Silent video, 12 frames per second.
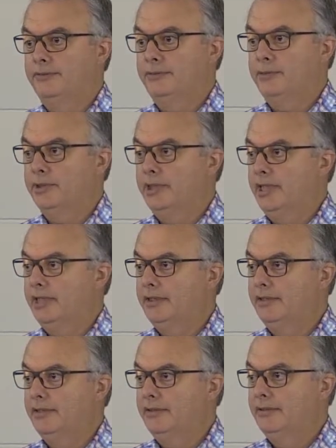48.
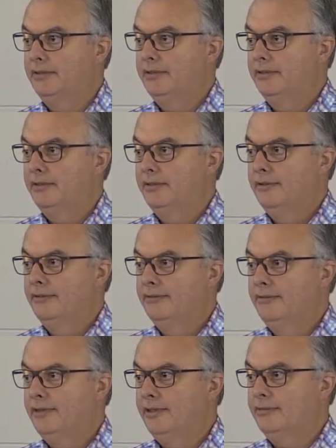
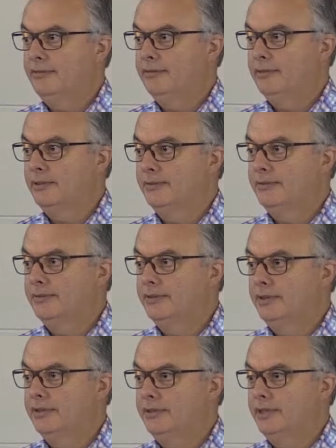5 12s are
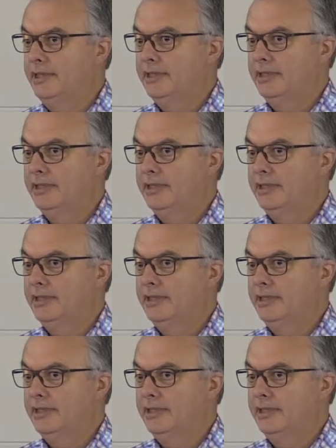60.